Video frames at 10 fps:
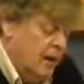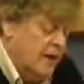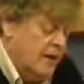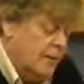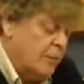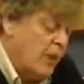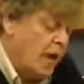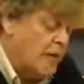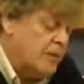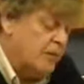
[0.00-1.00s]
It is a
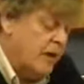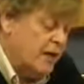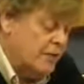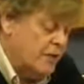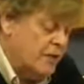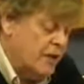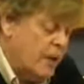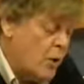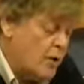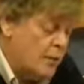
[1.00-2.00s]
prize available to
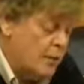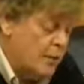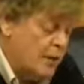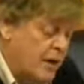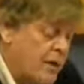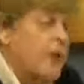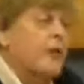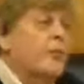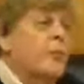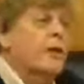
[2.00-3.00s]
no other people on
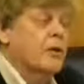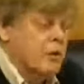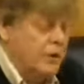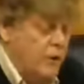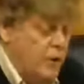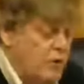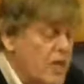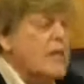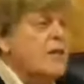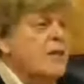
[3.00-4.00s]
earth because of the
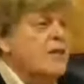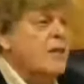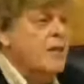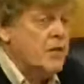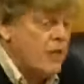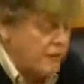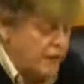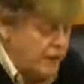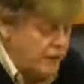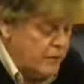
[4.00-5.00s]
uniqueness of the
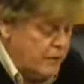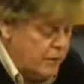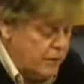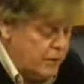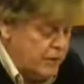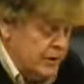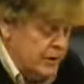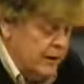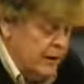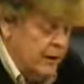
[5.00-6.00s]
suffering of the Jews.
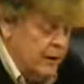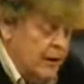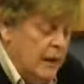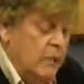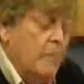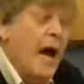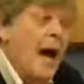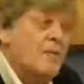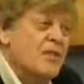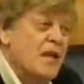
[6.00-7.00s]

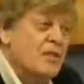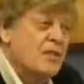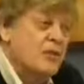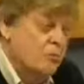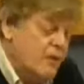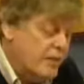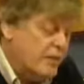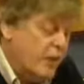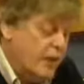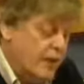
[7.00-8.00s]
Perhaps that is the real
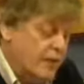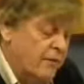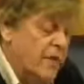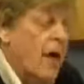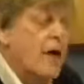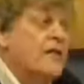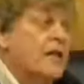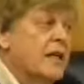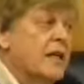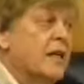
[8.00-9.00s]
point of the
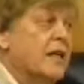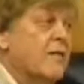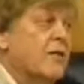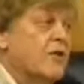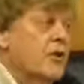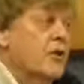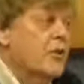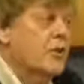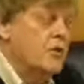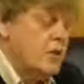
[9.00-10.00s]
idea of the
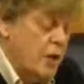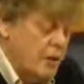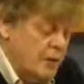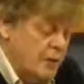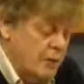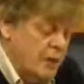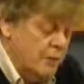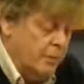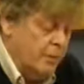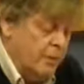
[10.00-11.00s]
Jews as chosen
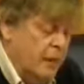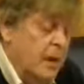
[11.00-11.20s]
people,